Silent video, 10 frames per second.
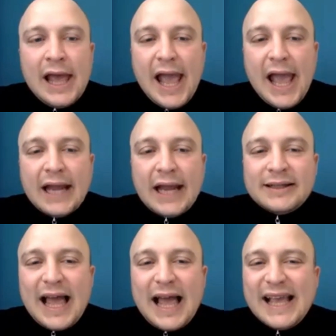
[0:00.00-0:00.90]

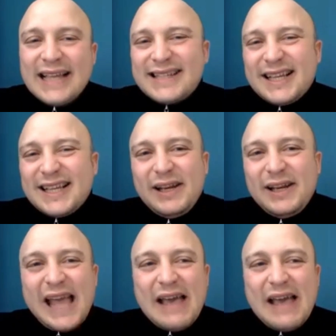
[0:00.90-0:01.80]
and I guess I don't
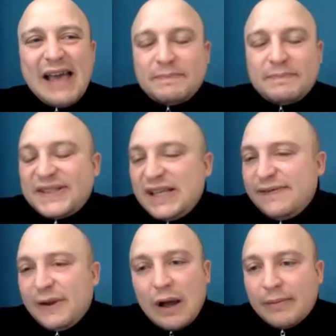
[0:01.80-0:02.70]
really have a
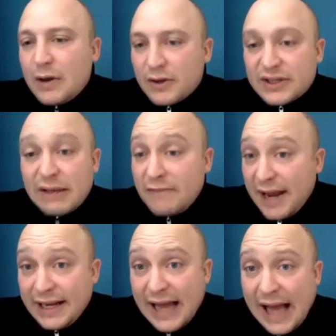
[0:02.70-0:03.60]
specific one because I'm
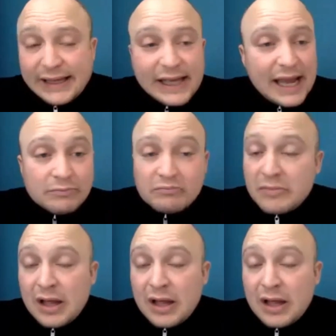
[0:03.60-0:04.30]
very lucky and